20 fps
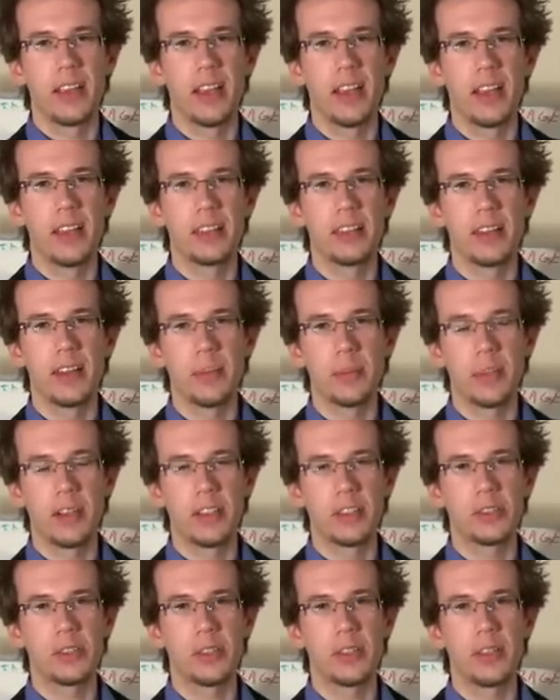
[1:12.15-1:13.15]
And then I'm going
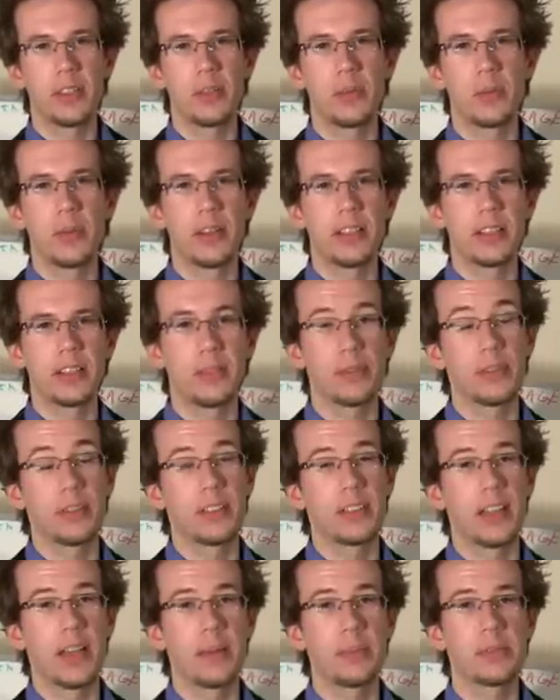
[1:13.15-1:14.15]
to show you what
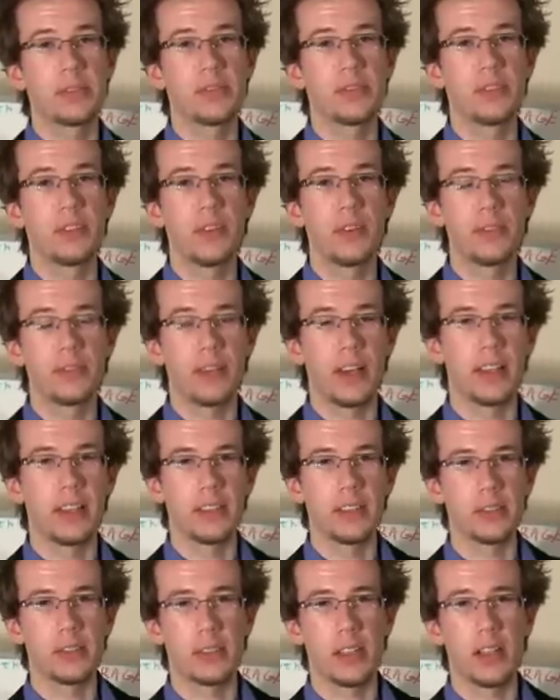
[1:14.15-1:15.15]
different types of note
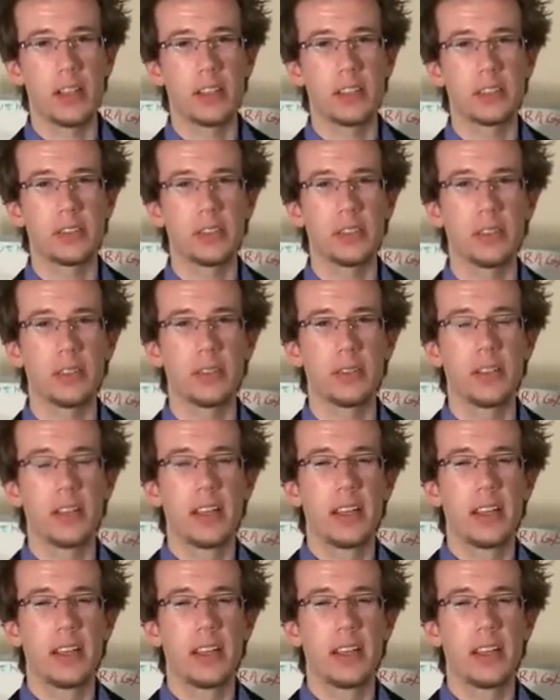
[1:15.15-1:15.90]
values are. So